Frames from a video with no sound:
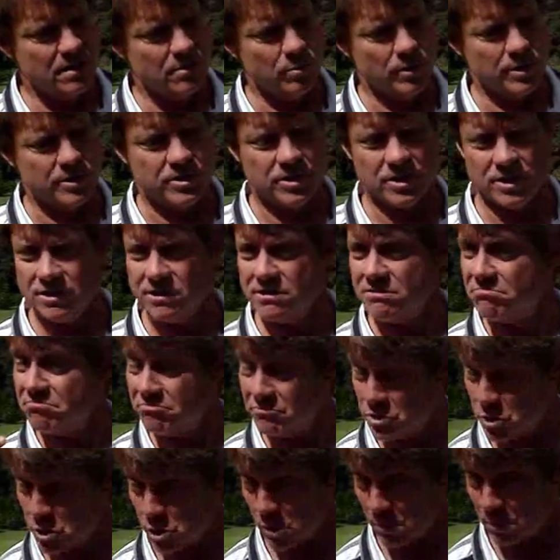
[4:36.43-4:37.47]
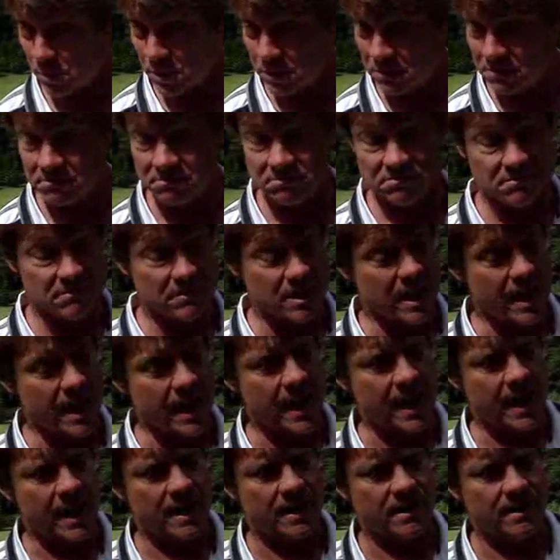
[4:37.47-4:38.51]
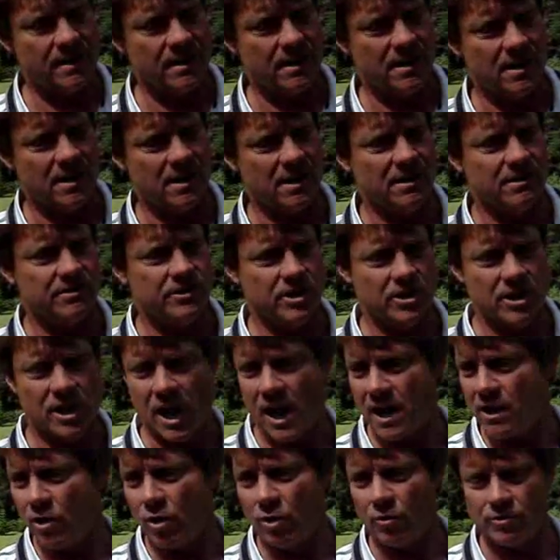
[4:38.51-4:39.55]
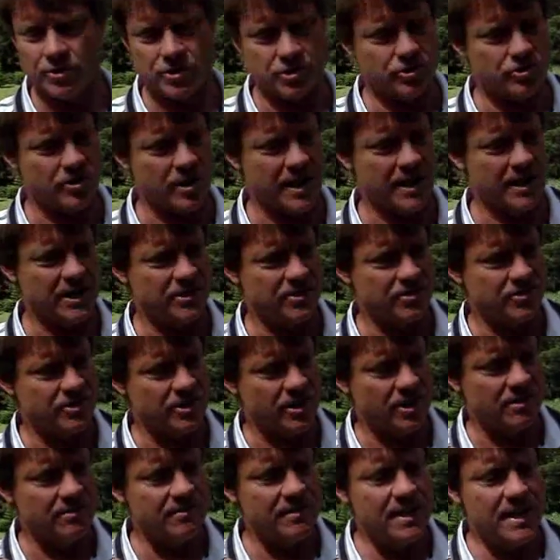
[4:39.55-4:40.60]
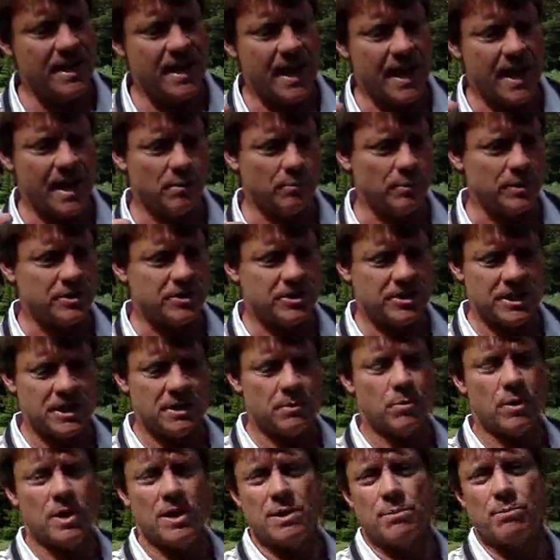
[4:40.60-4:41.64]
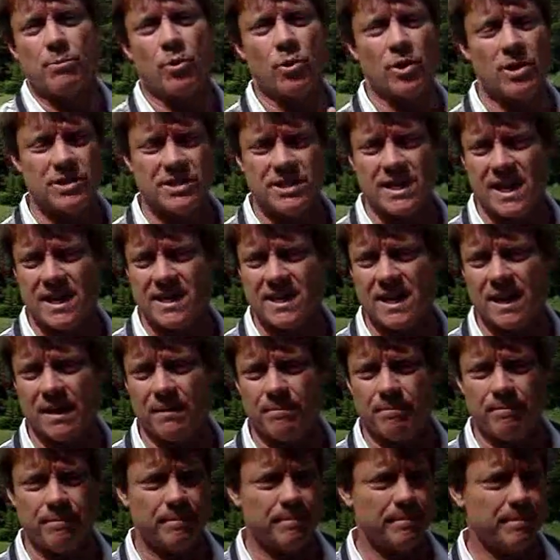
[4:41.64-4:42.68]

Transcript: which is doable, and you're not overstraining yourself. And we see where the boards end up